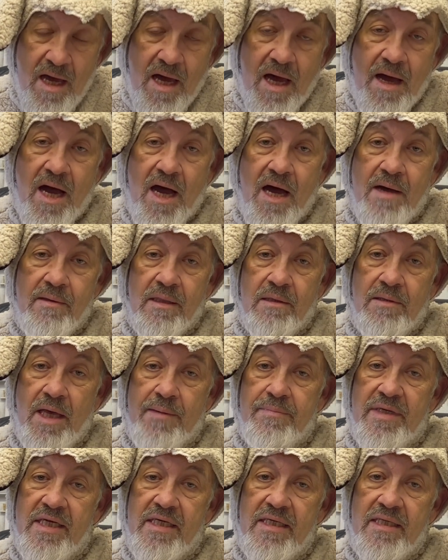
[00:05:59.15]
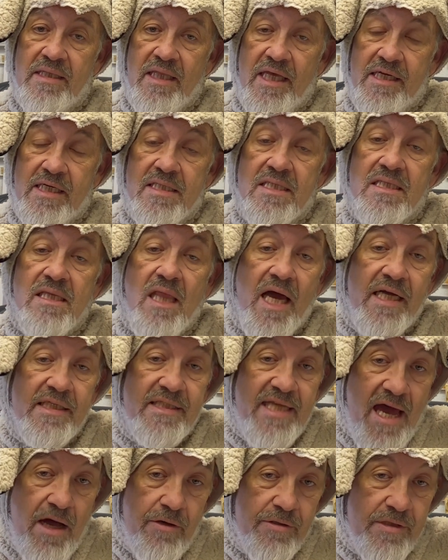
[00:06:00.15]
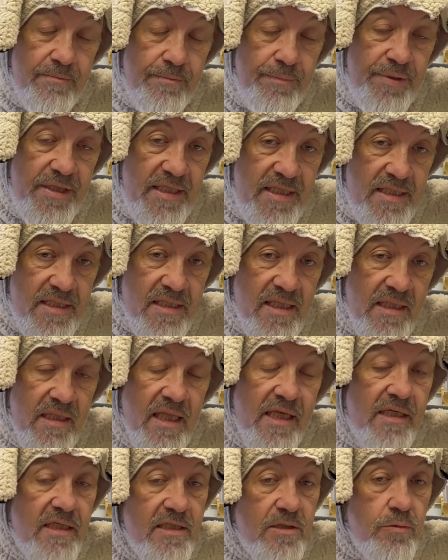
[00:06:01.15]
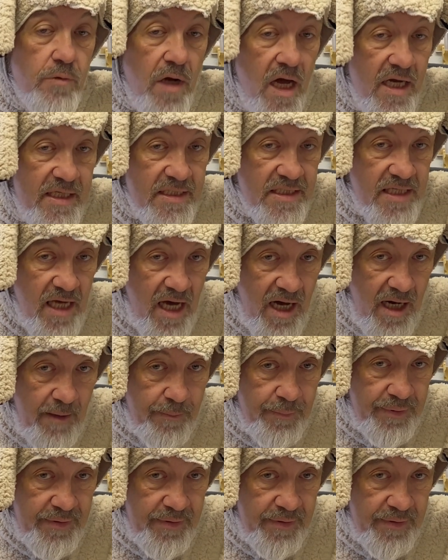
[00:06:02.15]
Let us lie down in peace and let us rise up